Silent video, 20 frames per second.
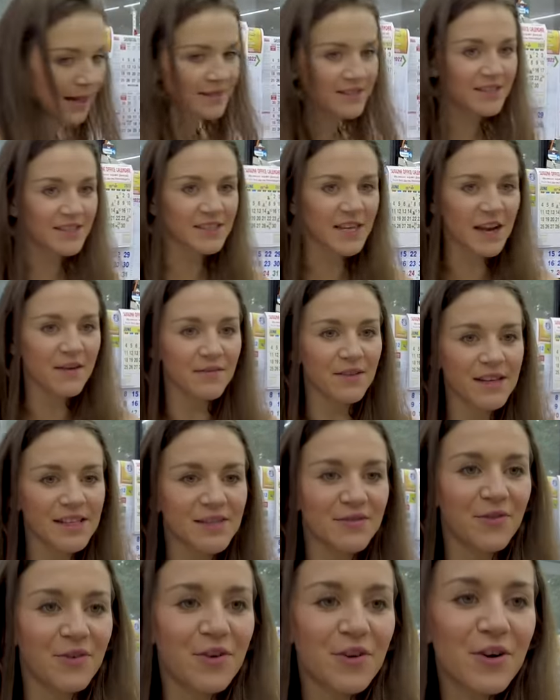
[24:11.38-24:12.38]
And save
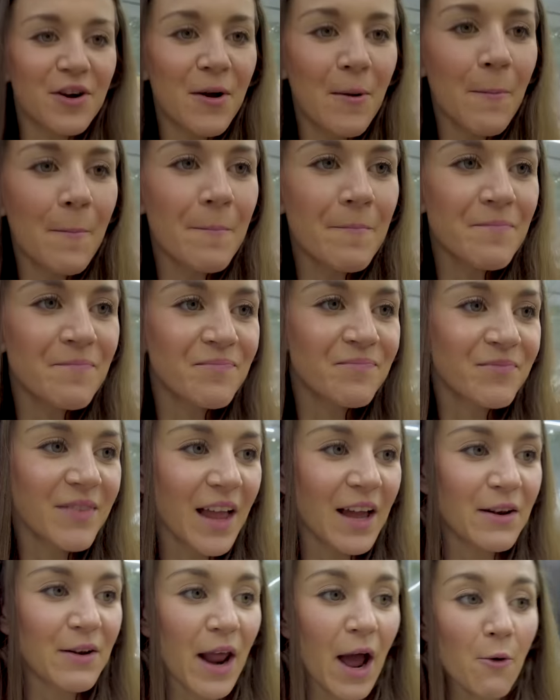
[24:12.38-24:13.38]
this for...
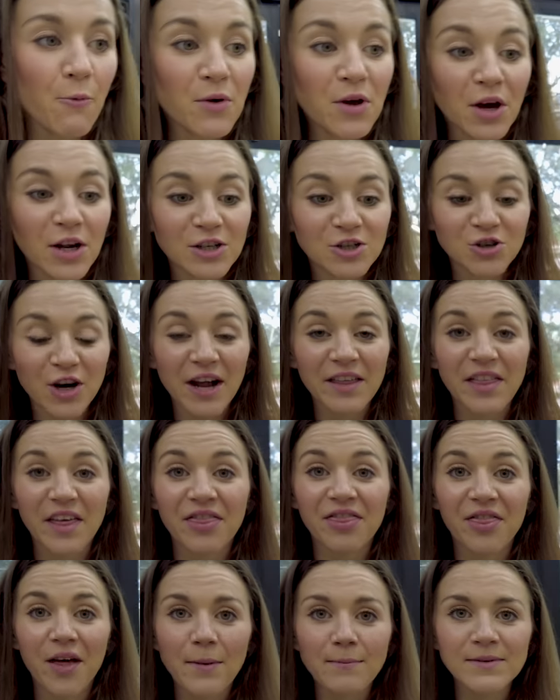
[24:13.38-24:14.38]
Now we gotta try the
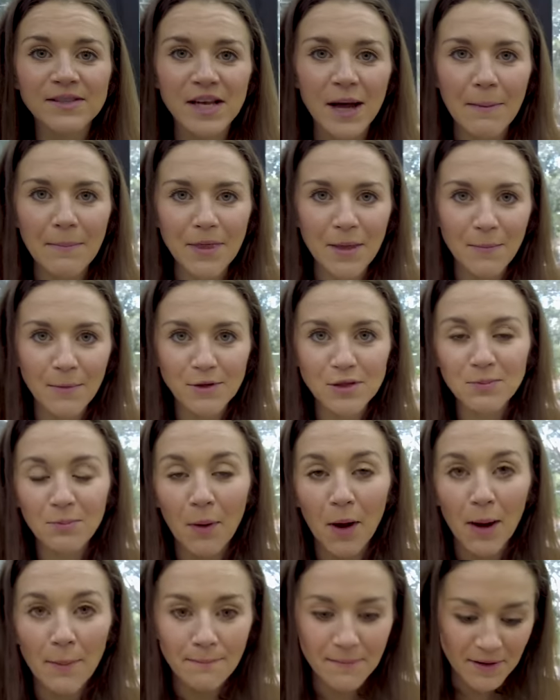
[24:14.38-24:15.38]
thumbs up, the most
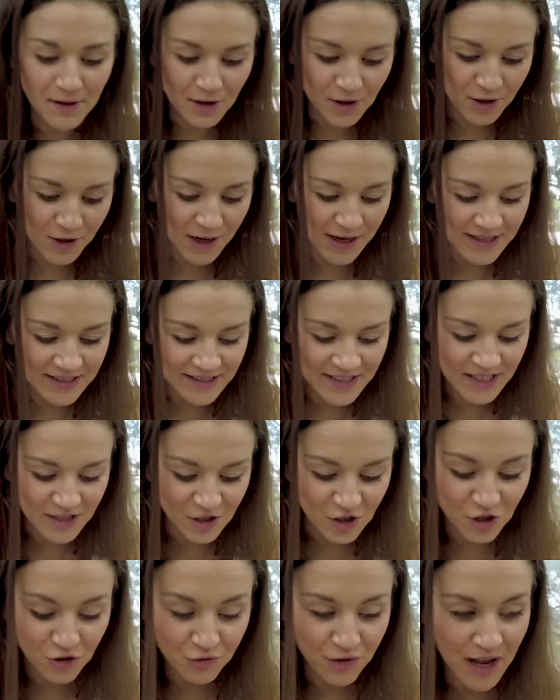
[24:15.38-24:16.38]
popular
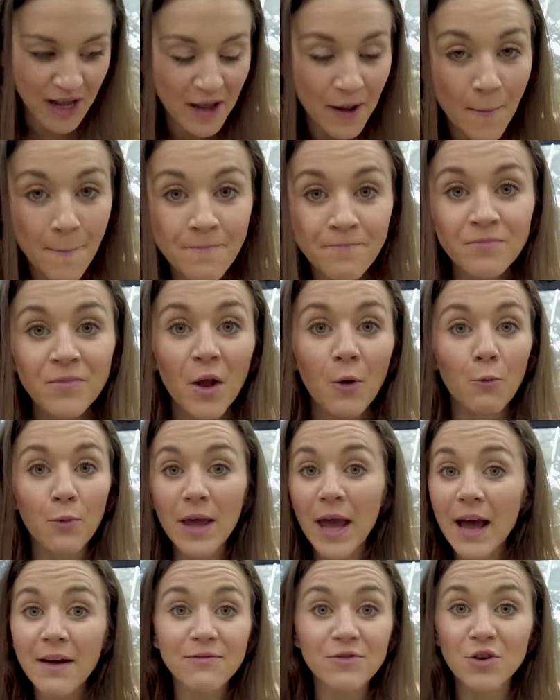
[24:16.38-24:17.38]
Indian drink. Oh, yeah.
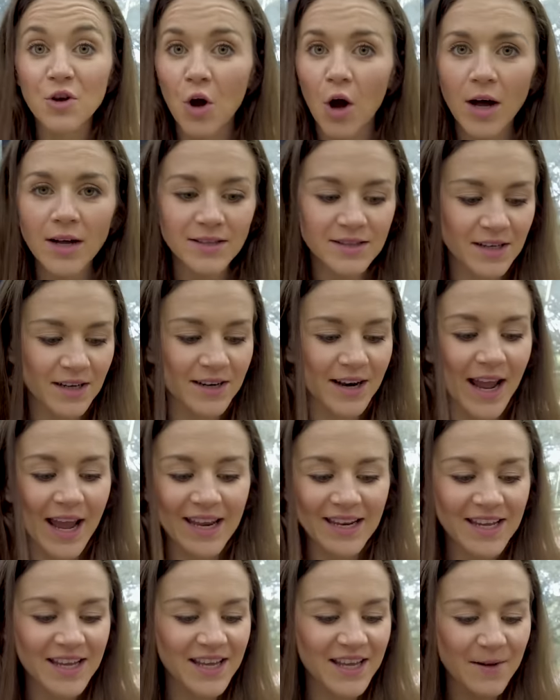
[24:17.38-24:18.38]
We have not done
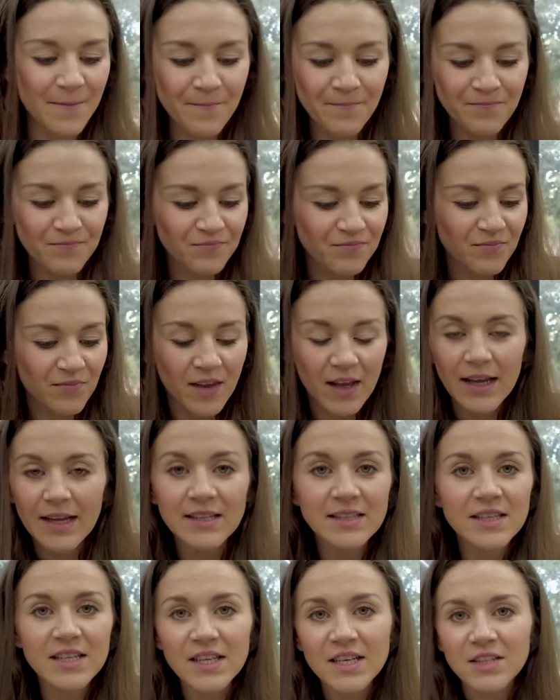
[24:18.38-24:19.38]
any
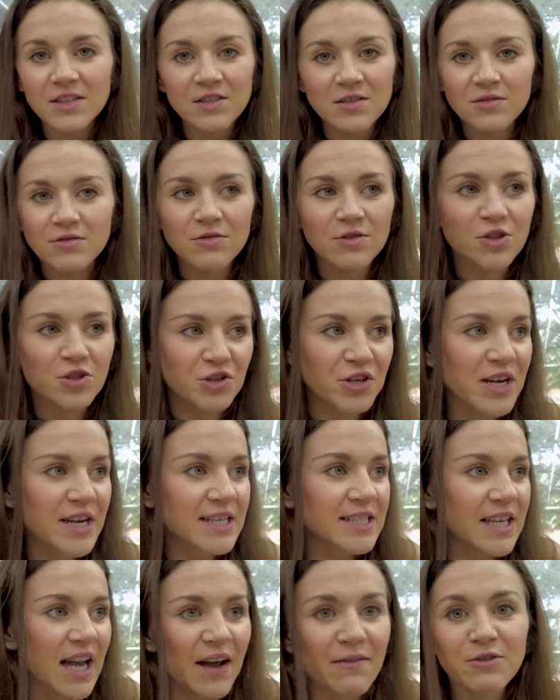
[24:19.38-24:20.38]
Indian
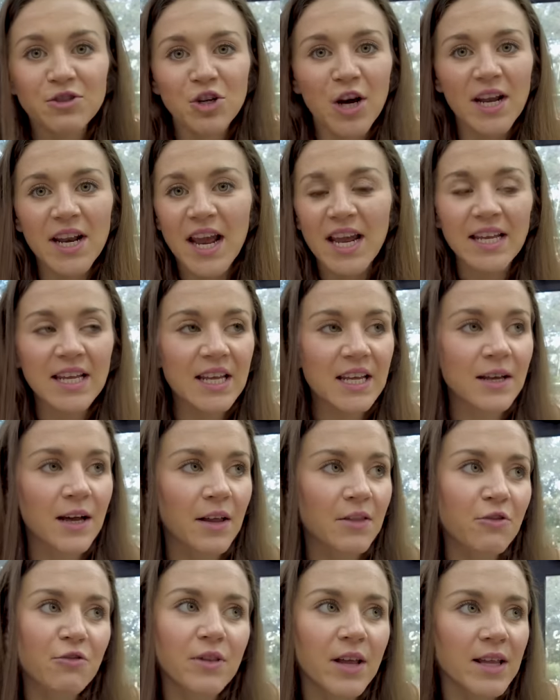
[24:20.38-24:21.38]
drinks. I haven't tried any
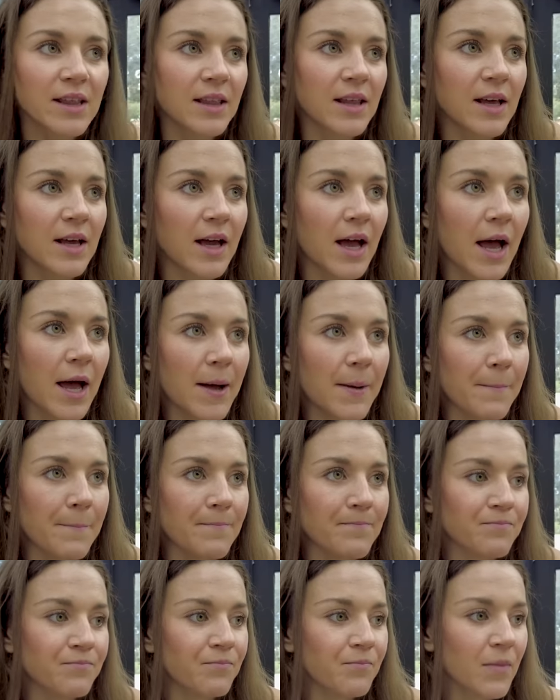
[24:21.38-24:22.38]
other than the... Um,
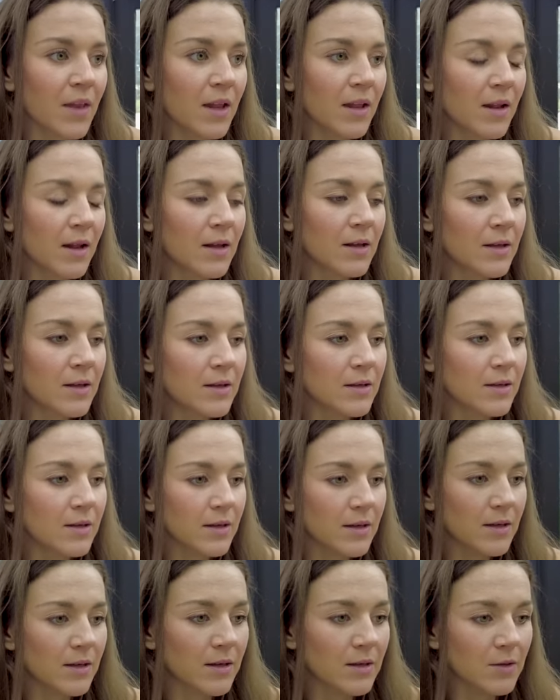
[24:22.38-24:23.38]

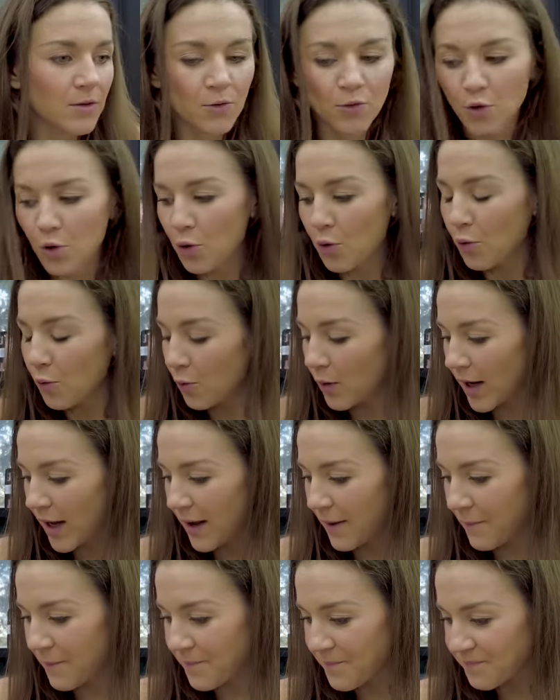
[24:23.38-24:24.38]
Coke. No,
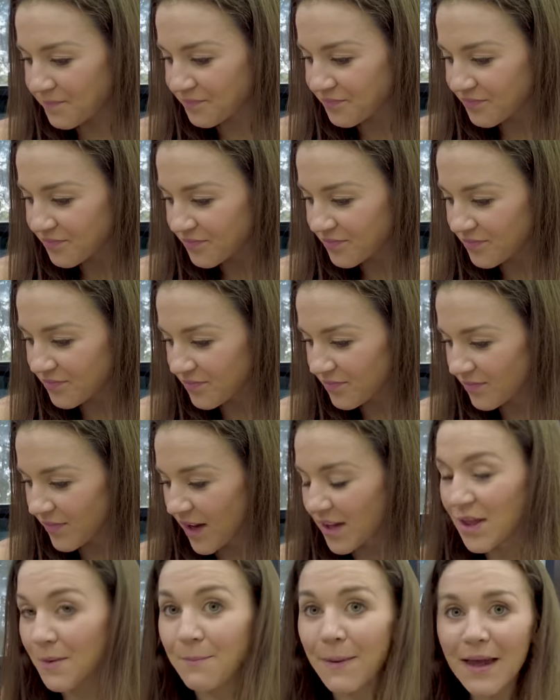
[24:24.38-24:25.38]
um,
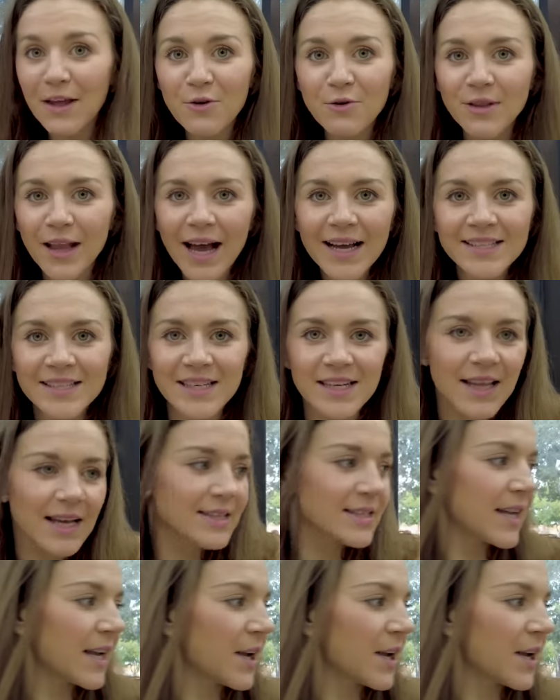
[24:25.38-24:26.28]
the mango lassi. That's